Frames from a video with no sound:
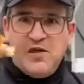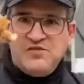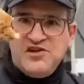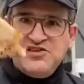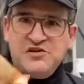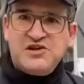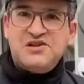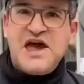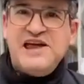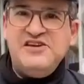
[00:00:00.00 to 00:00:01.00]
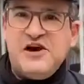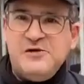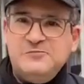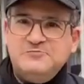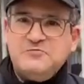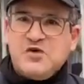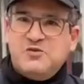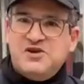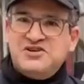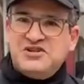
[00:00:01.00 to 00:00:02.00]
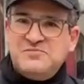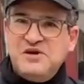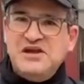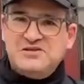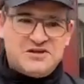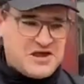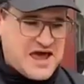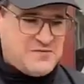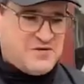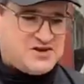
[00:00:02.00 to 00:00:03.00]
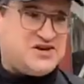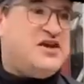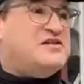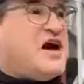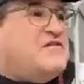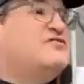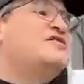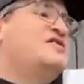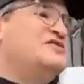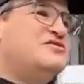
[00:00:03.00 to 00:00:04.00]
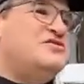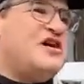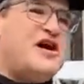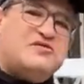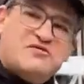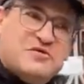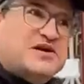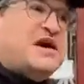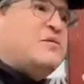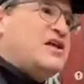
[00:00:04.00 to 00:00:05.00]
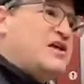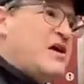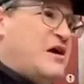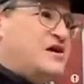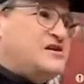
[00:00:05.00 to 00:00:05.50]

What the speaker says: they do a Sando, which is a pizza sandwich. Now, I've got these two guys with me. Come on in, guys.